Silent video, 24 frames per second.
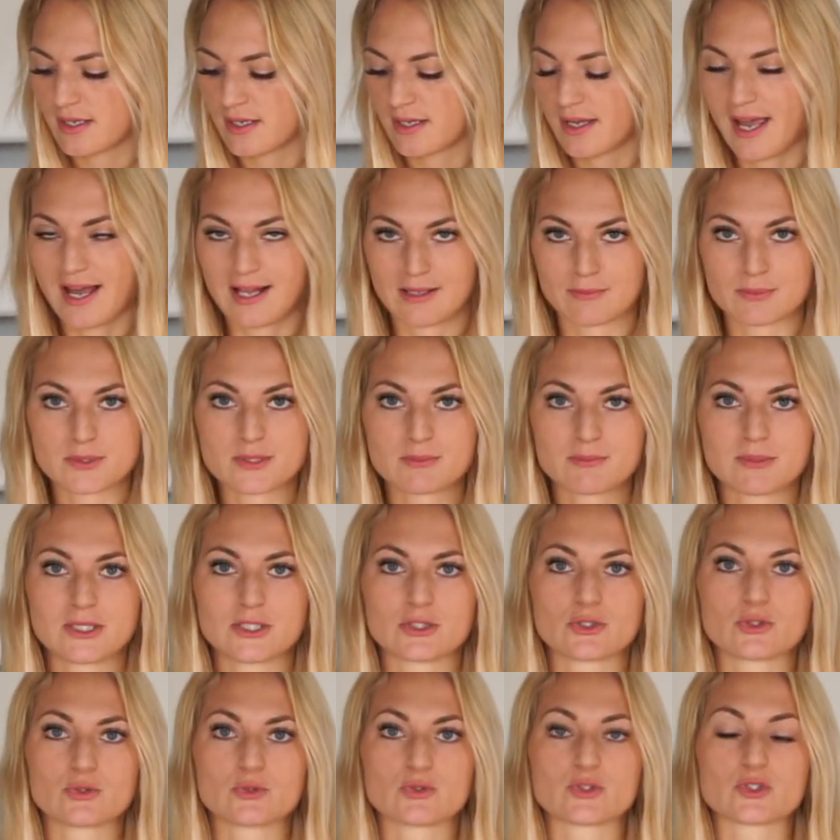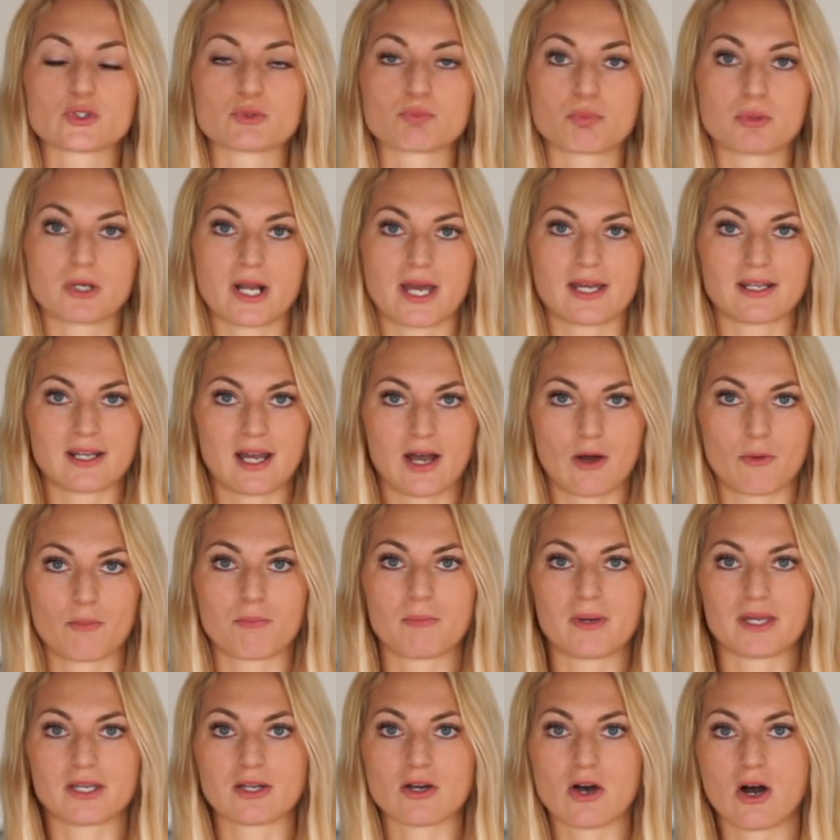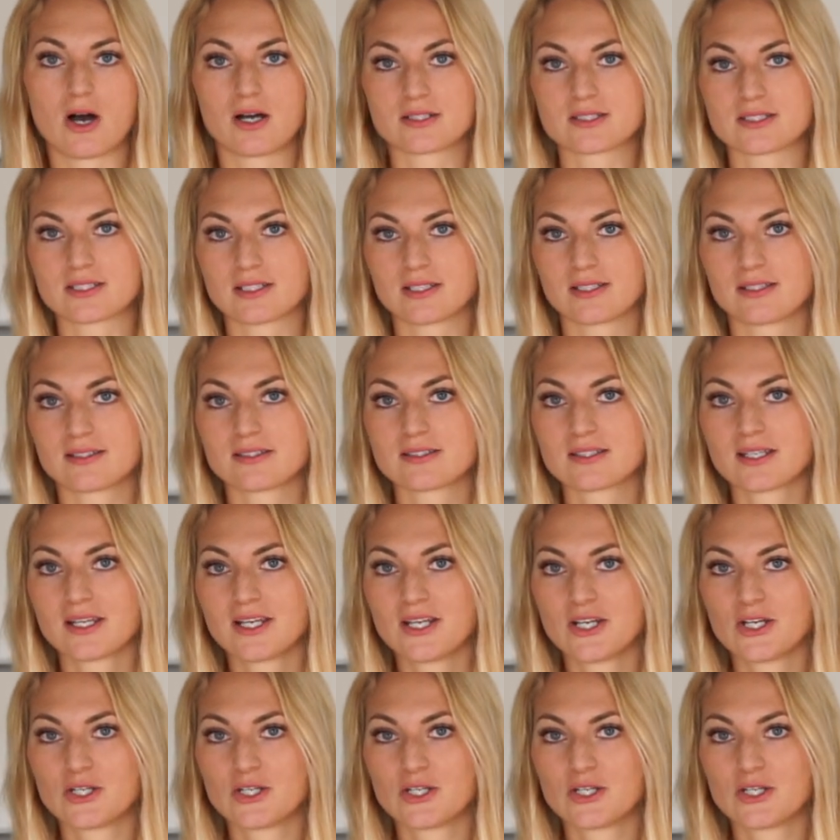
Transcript: helps me to spread out my content,